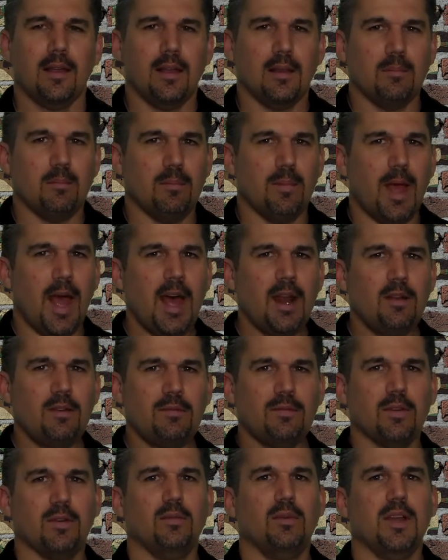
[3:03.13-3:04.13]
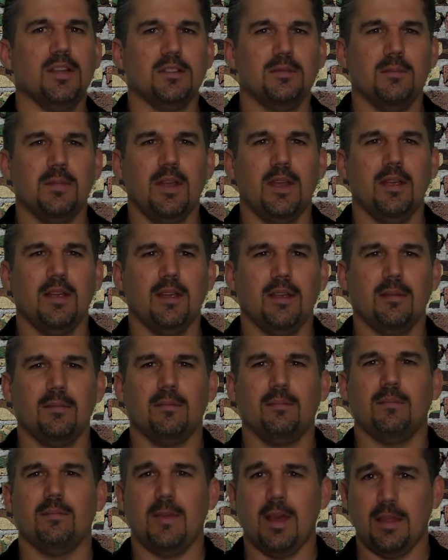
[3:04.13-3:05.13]
In battlefield resume
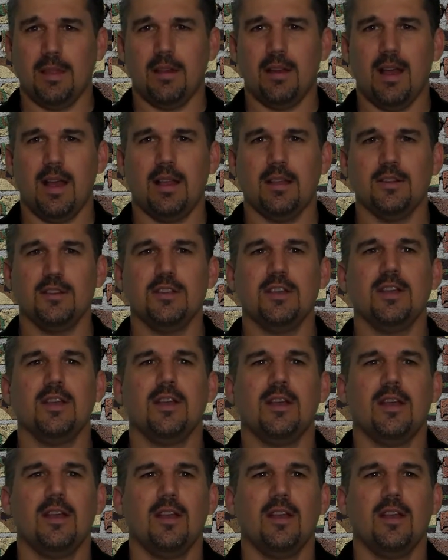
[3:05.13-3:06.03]
methodology,